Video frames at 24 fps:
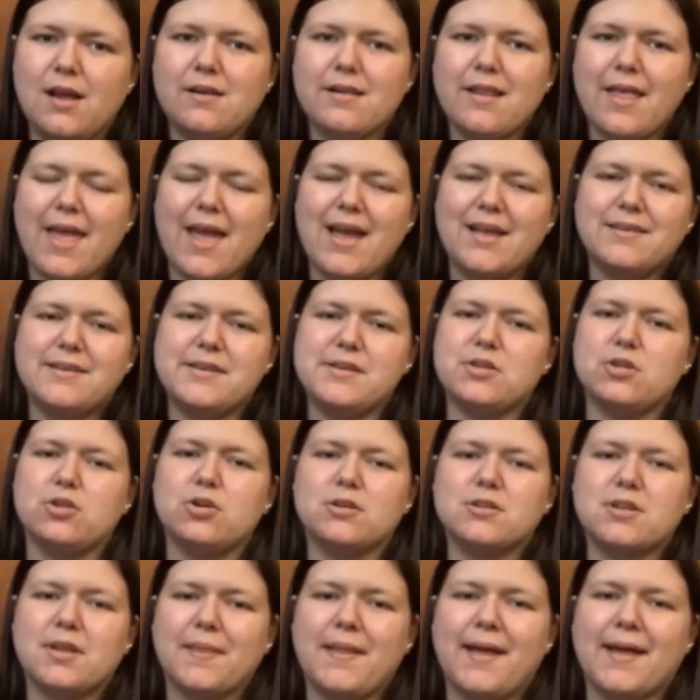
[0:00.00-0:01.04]
And he
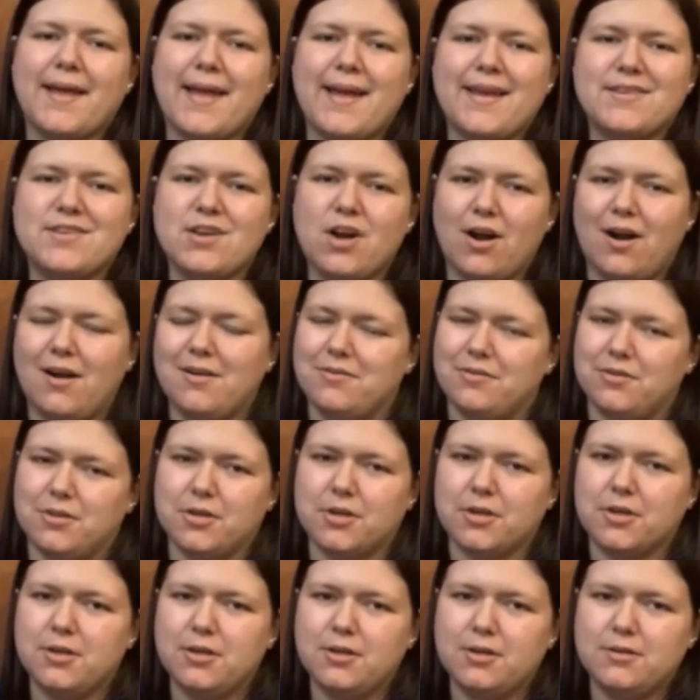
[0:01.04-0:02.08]
looked like a toddler
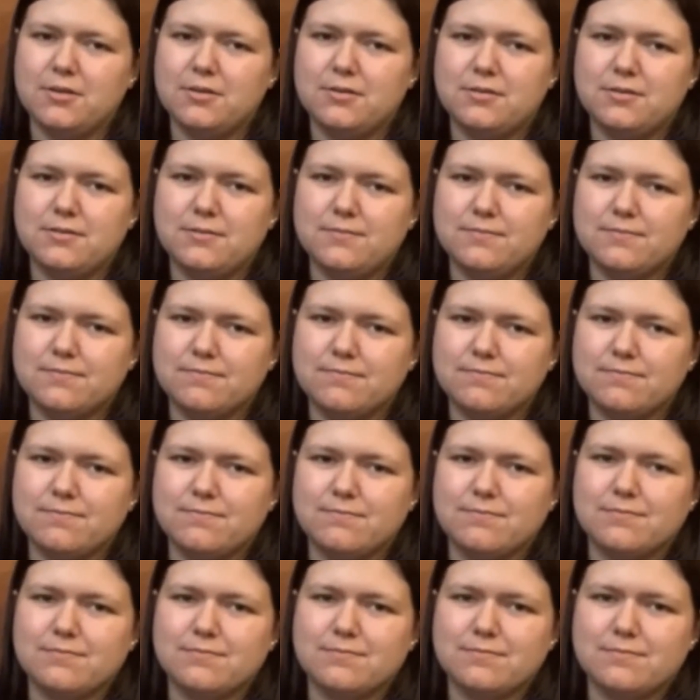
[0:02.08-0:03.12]

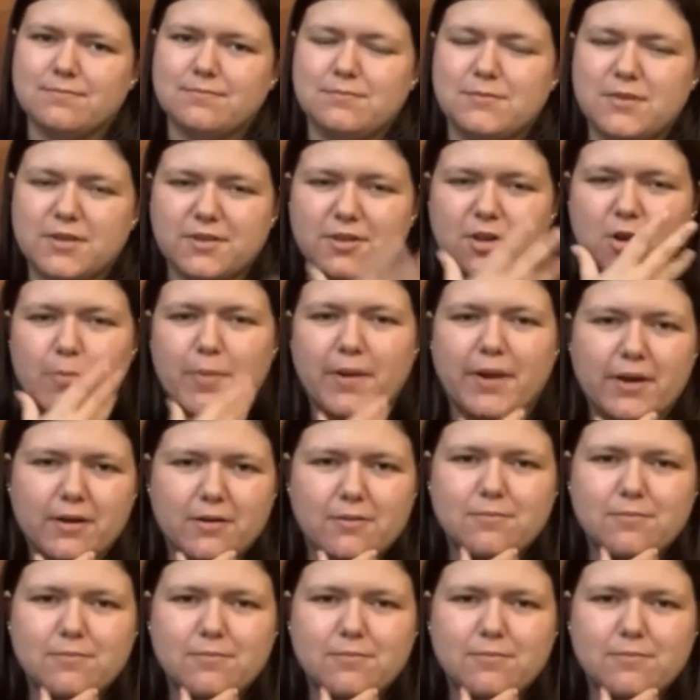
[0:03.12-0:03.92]
with no beard.